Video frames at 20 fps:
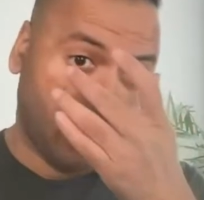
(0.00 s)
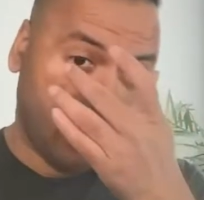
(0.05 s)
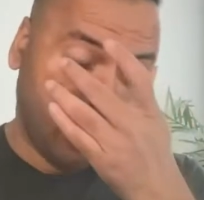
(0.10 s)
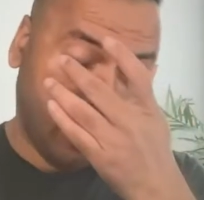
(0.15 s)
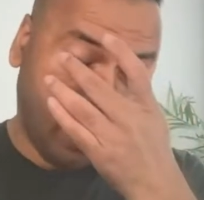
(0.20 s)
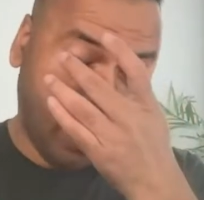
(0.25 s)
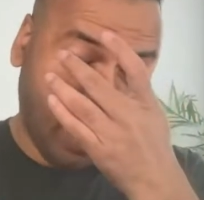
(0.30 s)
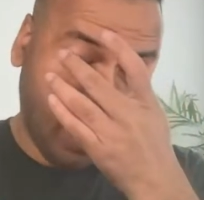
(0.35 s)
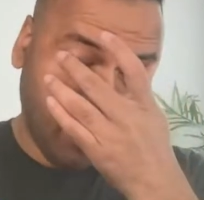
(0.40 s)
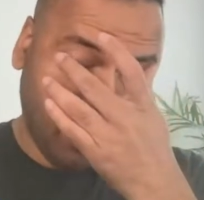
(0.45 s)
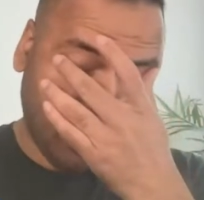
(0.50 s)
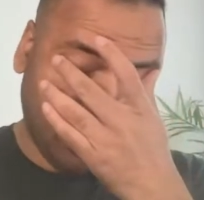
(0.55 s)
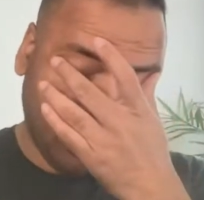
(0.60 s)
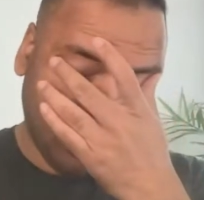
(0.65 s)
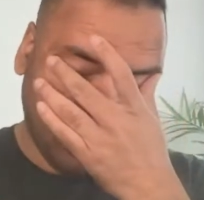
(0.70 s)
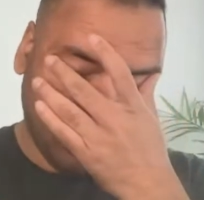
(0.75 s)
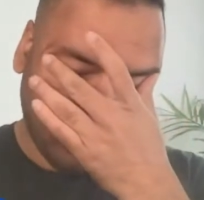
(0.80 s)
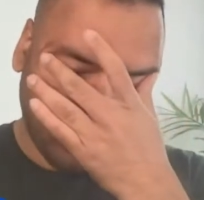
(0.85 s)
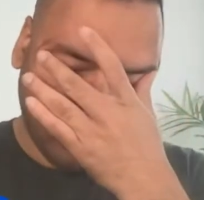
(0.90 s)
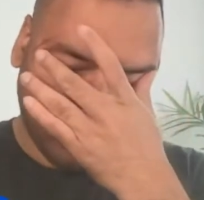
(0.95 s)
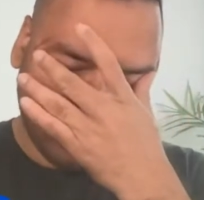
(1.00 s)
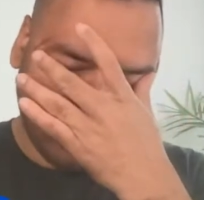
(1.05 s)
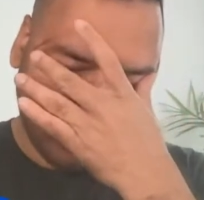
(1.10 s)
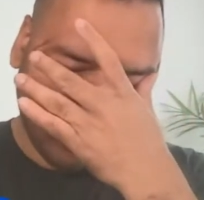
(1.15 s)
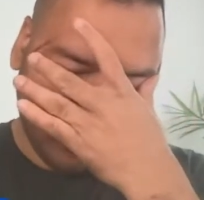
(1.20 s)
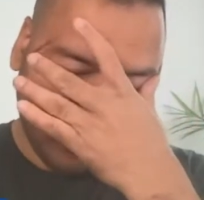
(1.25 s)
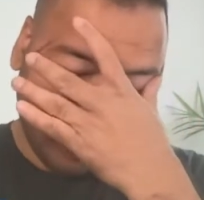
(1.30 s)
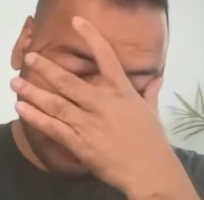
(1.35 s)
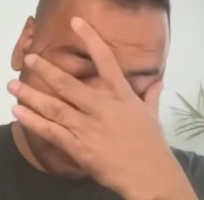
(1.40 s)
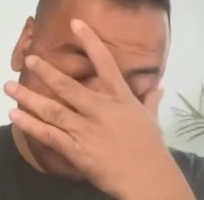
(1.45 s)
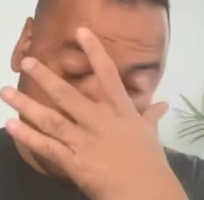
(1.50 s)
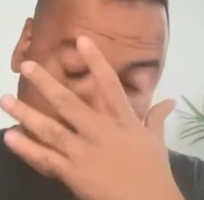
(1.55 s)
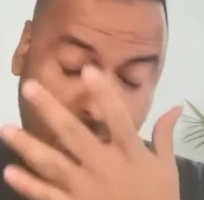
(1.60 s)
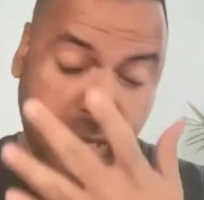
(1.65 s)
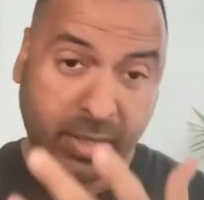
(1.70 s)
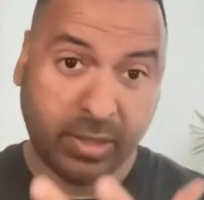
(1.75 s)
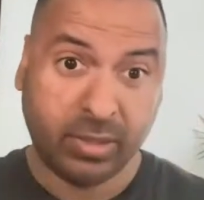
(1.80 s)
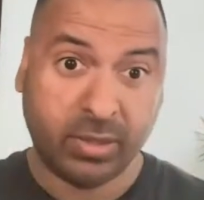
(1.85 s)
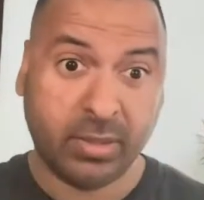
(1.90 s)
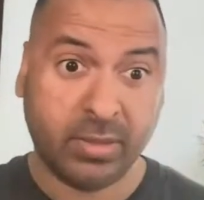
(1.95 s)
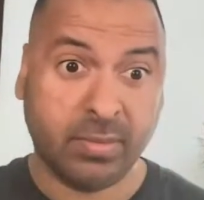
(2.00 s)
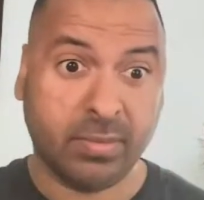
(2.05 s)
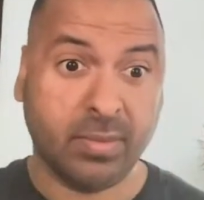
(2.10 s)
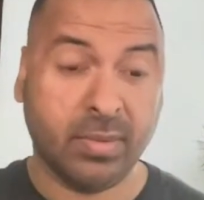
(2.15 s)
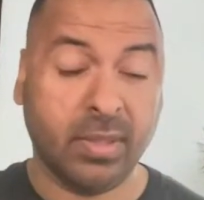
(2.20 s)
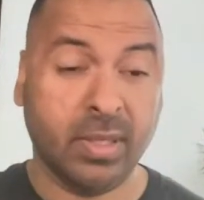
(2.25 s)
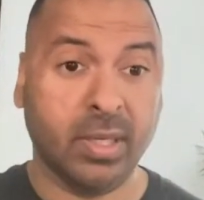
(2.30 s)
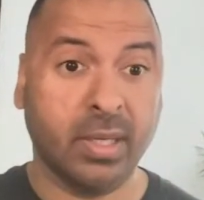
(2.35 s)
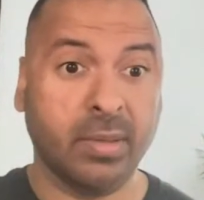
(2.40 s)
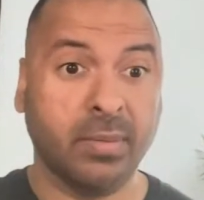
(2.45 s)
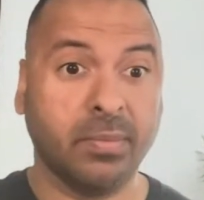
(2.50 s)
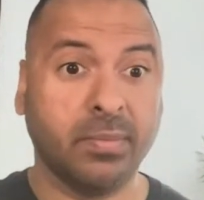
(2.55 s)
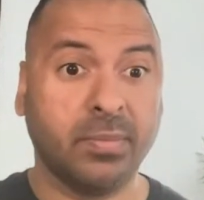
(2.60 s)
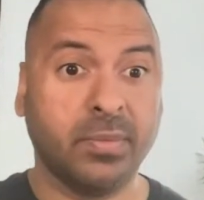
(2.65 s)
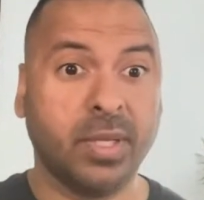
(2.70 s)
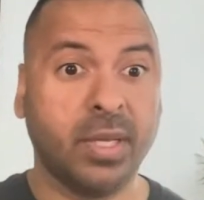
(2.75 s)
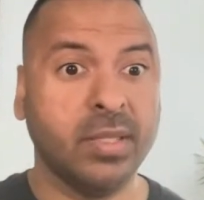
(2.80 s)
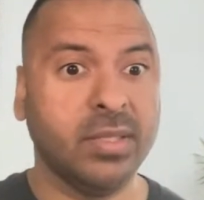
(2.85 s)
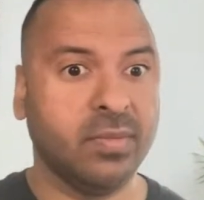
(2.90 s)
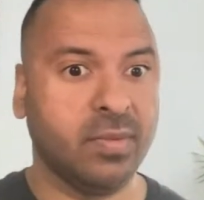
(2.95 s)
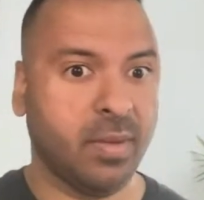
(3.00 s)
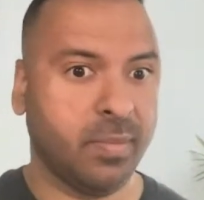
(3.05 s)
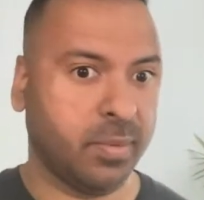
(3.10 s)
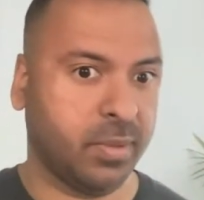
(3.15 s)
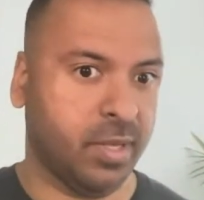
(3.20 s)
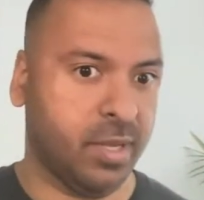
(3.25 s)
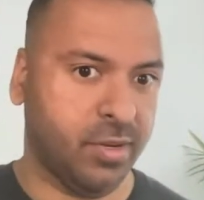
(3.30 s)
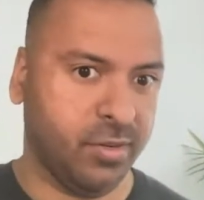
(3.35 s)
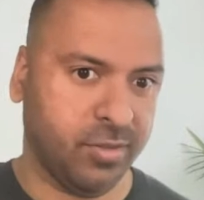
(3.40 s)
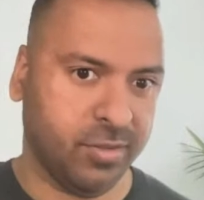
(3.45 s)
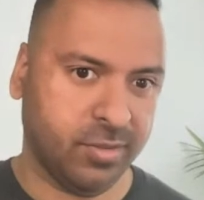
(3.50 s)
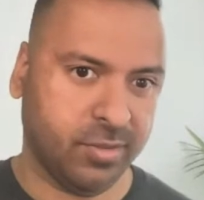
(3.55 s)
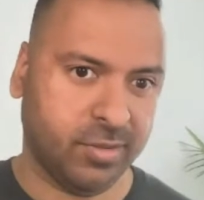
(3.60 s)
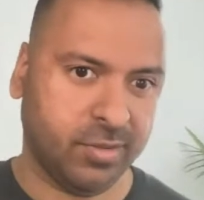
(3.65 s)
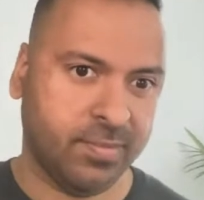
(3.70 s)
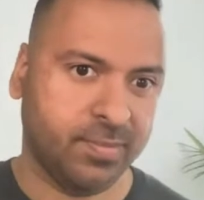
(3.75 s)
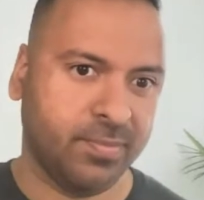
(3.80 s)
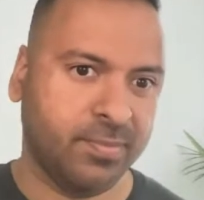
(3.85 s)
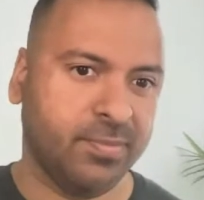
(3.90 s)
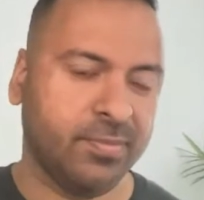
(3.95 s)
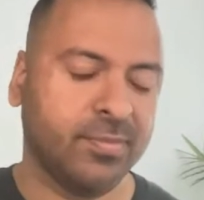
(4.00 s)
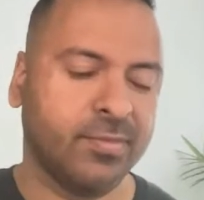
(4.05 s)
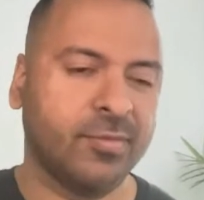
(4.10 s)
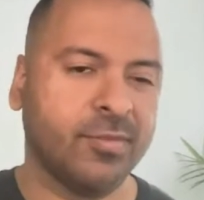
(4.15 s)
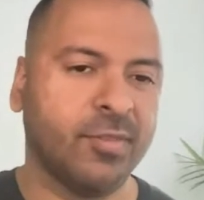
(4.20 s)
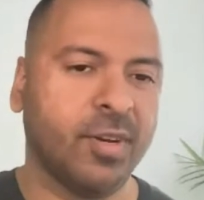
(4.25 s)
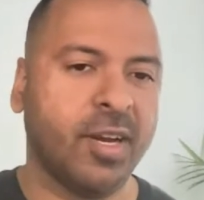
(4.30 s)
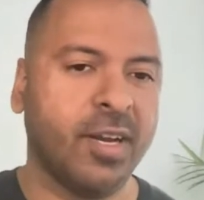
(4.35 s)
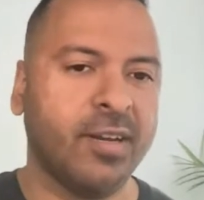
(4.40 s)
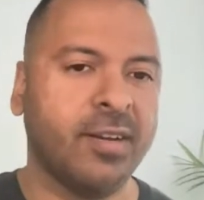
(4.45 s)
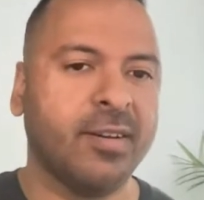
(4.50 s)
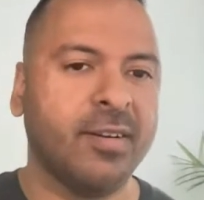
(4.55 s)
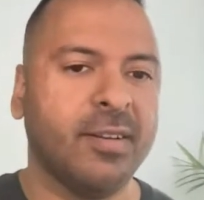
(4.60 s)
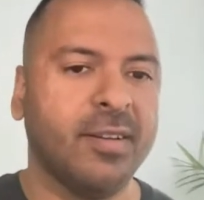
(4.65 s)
AI machine learning, it has tons of applications, right?